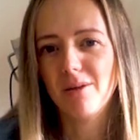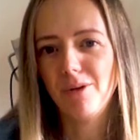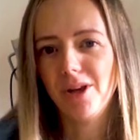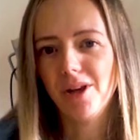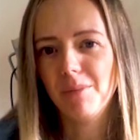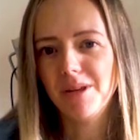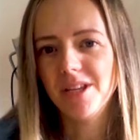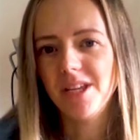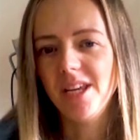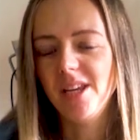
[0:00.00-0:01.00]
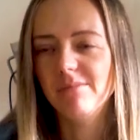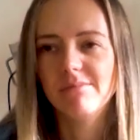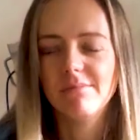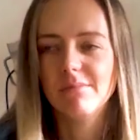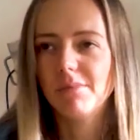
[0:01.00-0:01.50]
where you can come in and eat
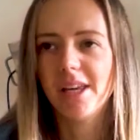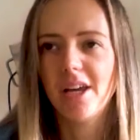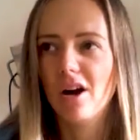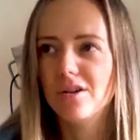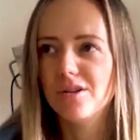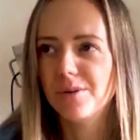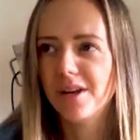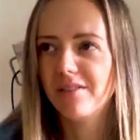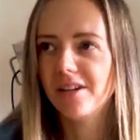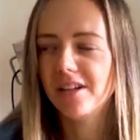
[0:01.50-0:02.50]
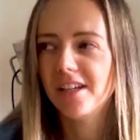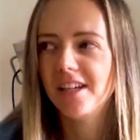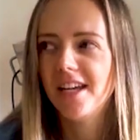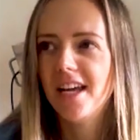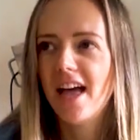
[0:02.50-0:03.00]
and play cards or whatever,
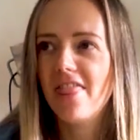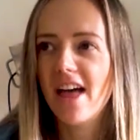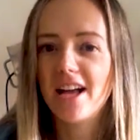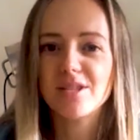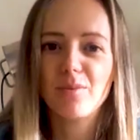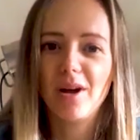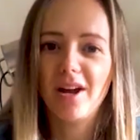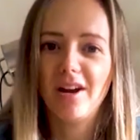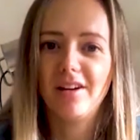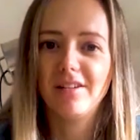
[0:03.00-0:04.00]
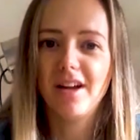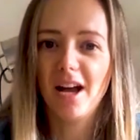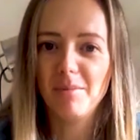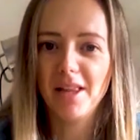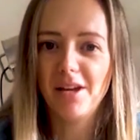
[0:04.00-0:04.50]
and that's where
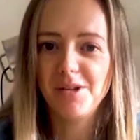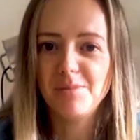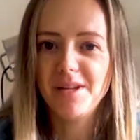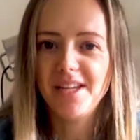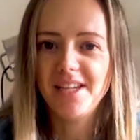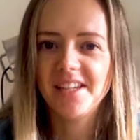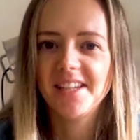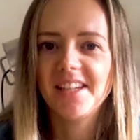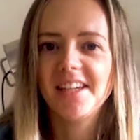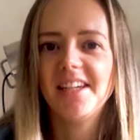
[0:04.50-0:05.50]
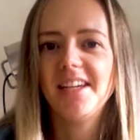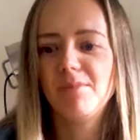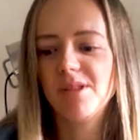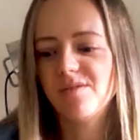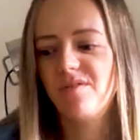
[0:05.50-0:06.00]
I'm allowed to be
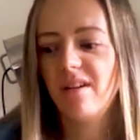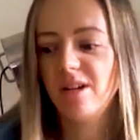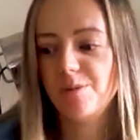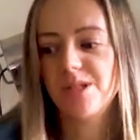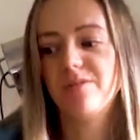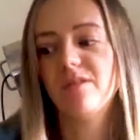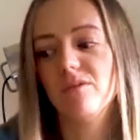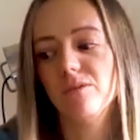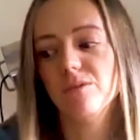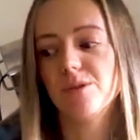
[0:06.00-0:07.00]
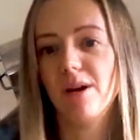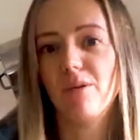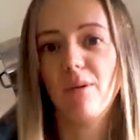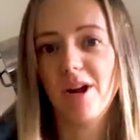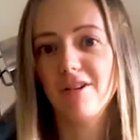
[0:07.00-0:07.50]
but there's very specific rules
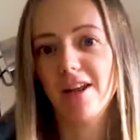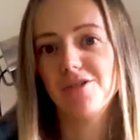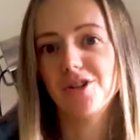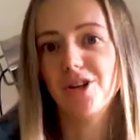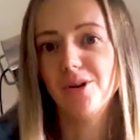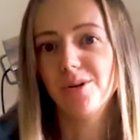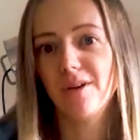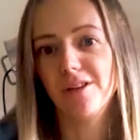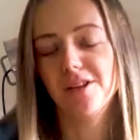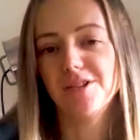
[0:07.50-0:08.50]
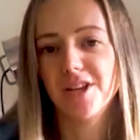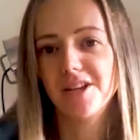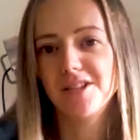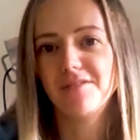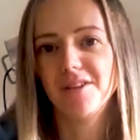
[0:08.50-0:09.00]
about where you're allowed to go around the
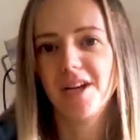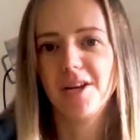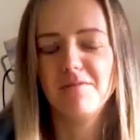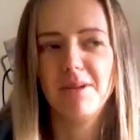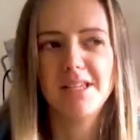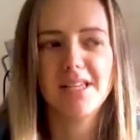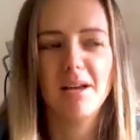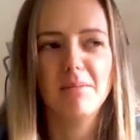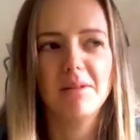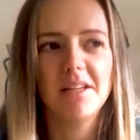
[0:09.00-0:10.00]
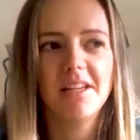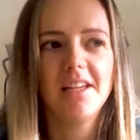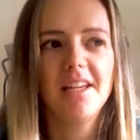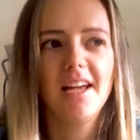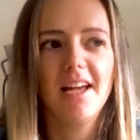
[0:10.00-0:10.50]
scientific kind of base camp.
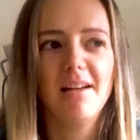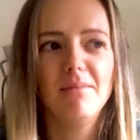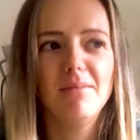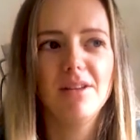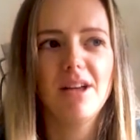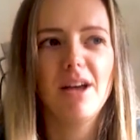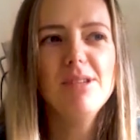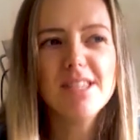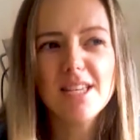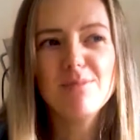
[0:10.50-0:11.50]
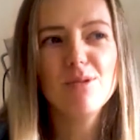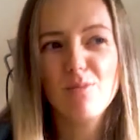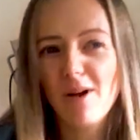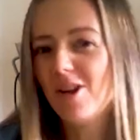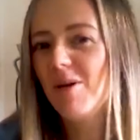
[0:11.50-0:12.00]
Um, I wouldn't say it's the
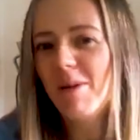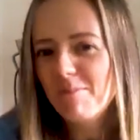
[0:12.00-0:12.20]
most welcoming